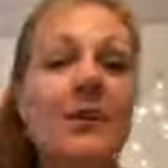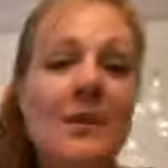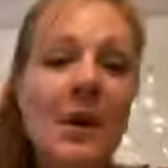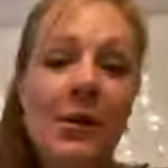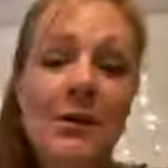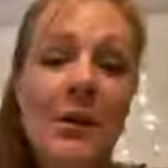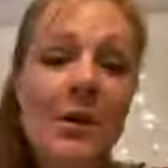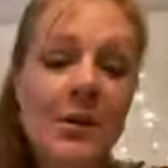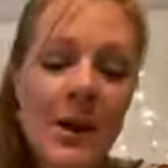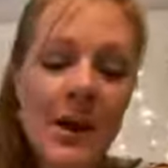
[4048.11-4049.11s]
So
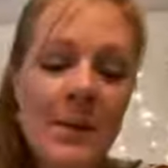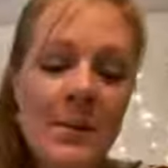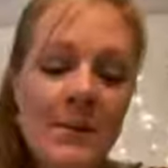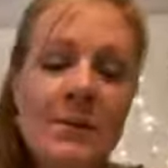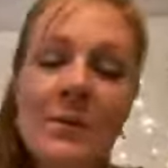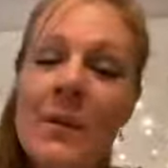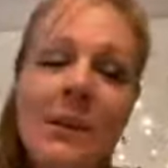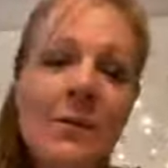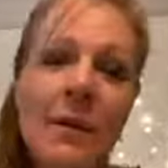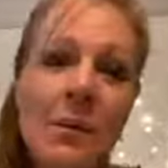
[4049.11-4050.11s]

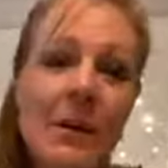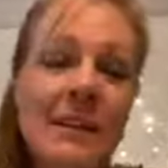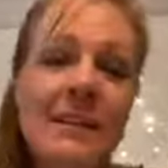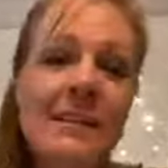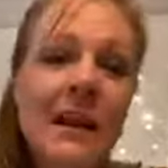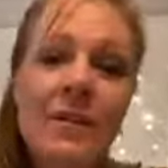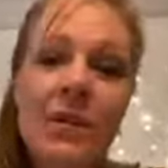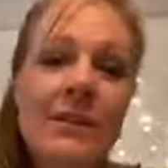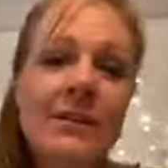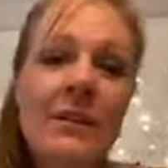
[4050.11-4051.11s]
mainly my point is that
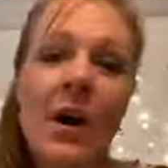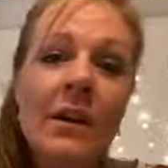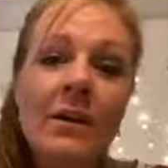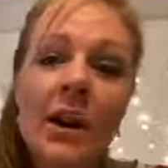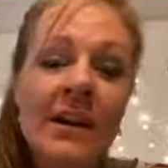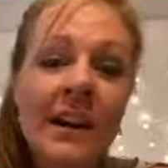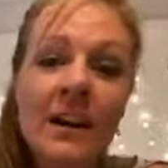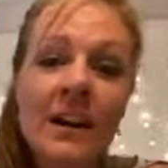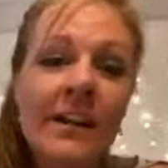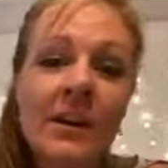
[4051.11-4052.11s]
we just all incarnate
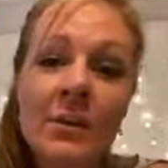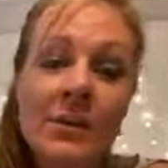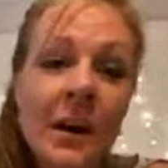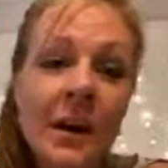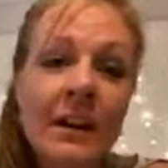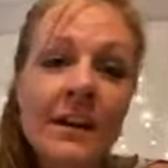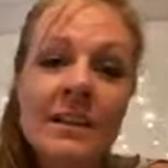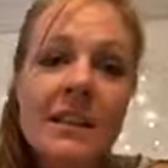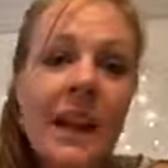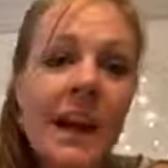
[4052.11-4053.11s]
here in human
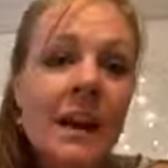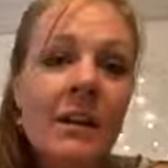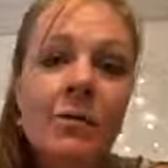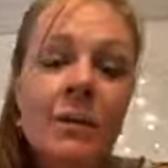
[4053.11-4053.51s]
bodies, and